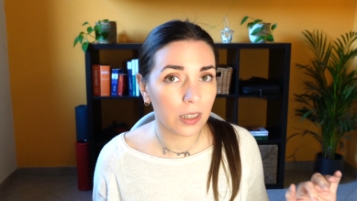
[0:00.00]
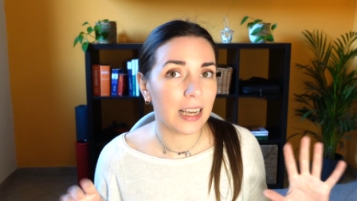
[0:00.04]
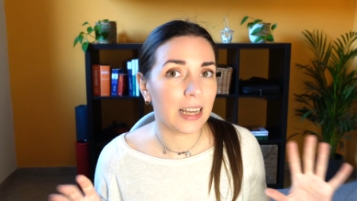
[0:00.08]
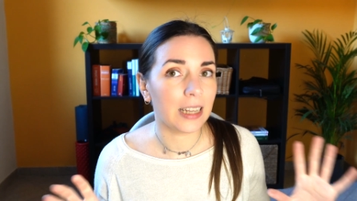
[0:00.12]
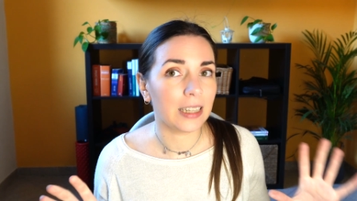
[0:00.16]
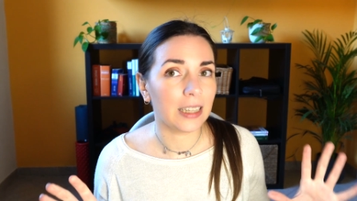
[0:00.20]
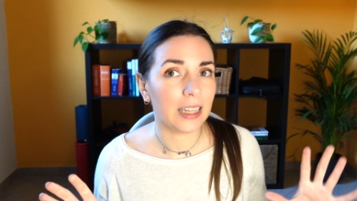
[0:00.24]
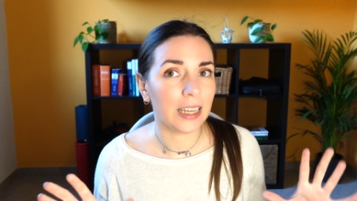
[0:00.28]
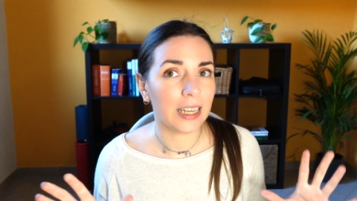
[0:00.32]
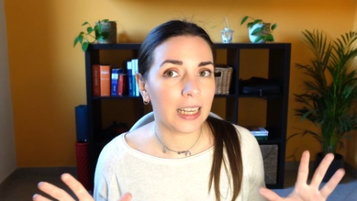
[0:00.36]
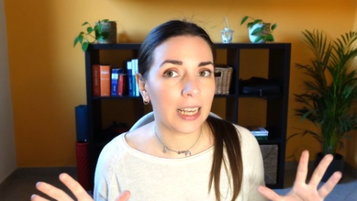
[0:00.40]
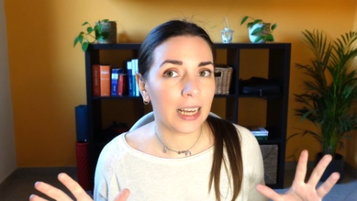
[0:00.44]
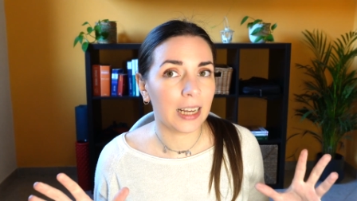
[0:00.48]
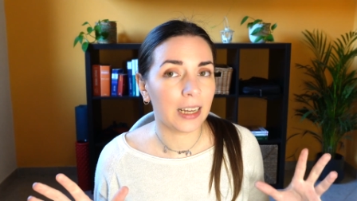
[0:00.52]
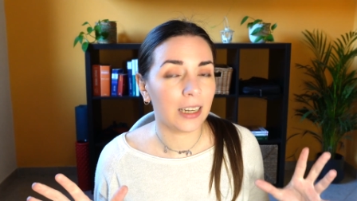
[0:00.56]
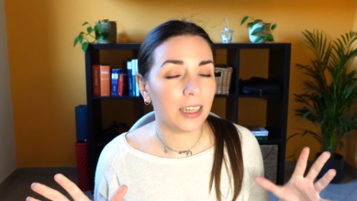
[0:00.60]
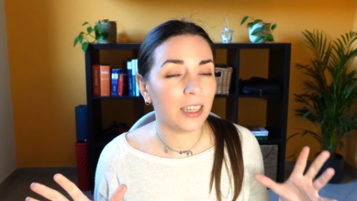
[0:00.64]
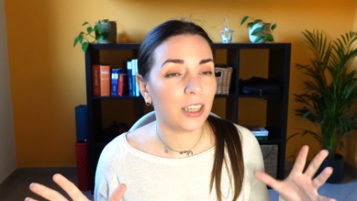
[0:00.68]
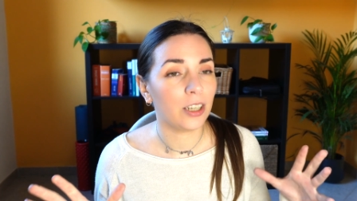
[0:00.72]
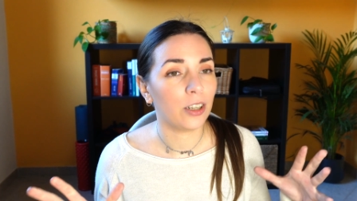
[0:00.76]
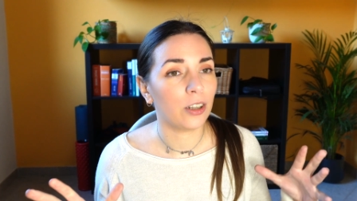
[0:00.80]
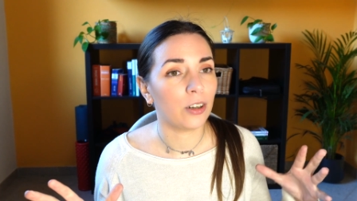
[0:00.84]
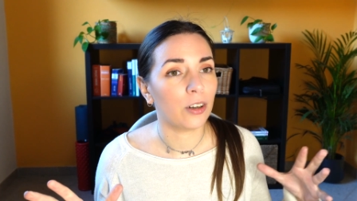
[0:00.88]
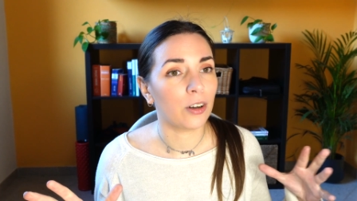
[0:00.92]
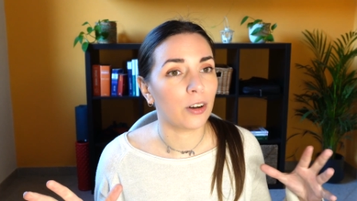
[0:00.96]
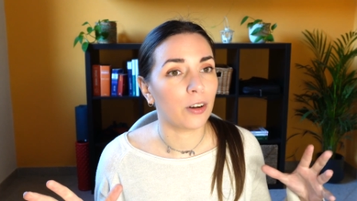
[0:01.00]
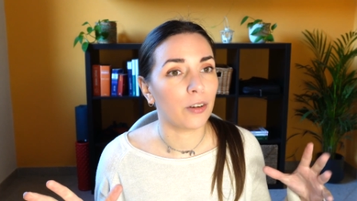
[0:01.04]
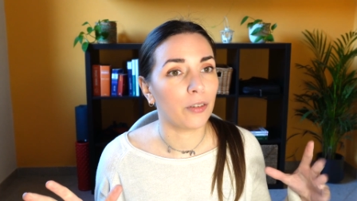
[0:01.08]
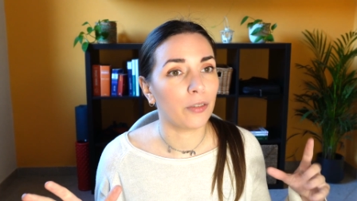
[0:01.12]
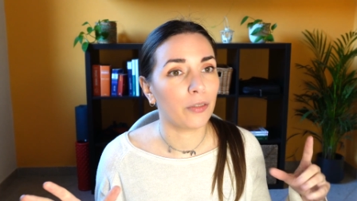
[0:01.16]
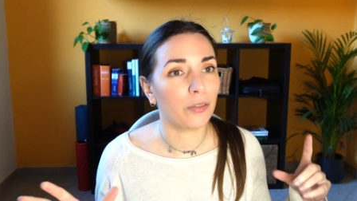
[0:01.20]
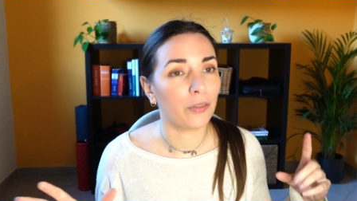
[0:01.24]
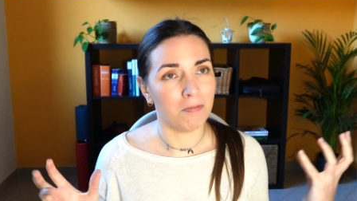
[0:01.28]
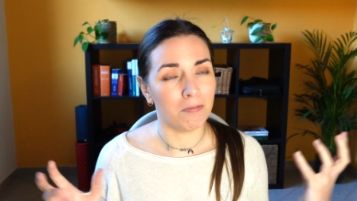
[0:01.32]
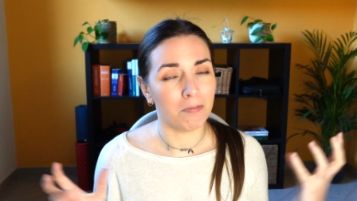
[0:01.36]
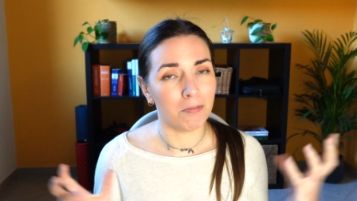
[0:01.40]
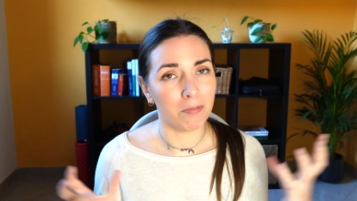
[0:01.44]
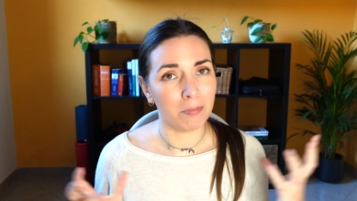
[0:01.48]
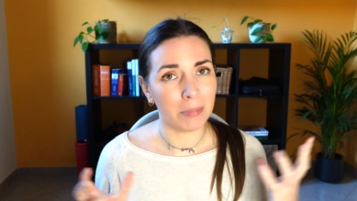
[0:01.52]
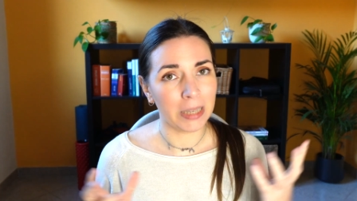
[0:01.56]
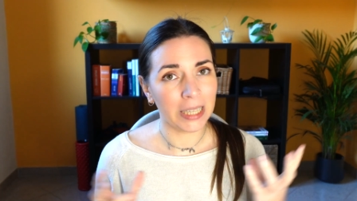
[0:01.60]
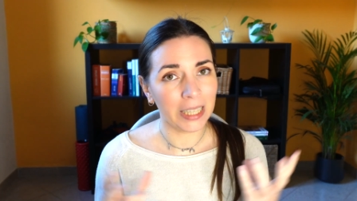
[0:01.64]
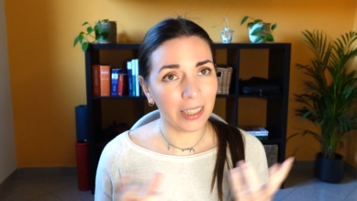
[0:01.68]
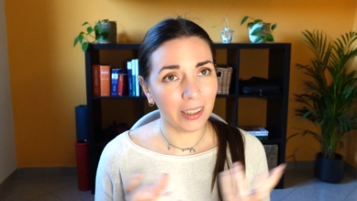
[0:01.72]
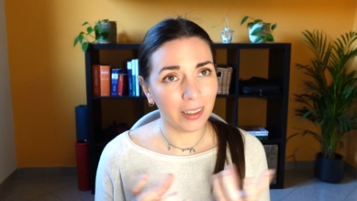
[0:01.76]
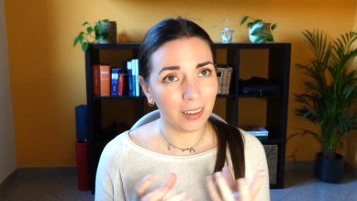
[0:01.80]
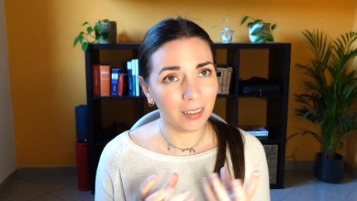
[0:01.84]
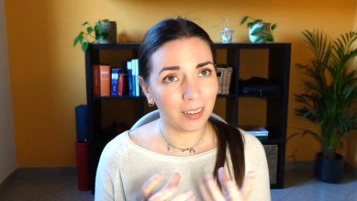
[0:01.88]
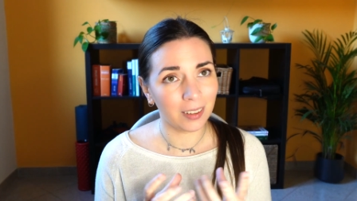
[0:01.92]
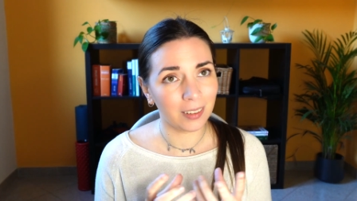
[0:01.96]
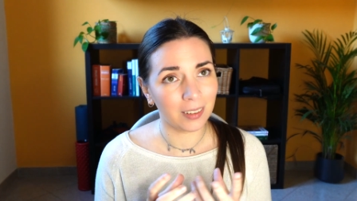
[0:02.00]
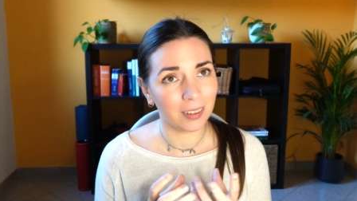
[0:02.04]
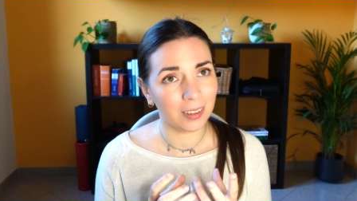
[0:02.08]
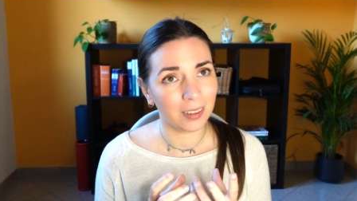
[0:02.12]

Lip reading: and they kind of meet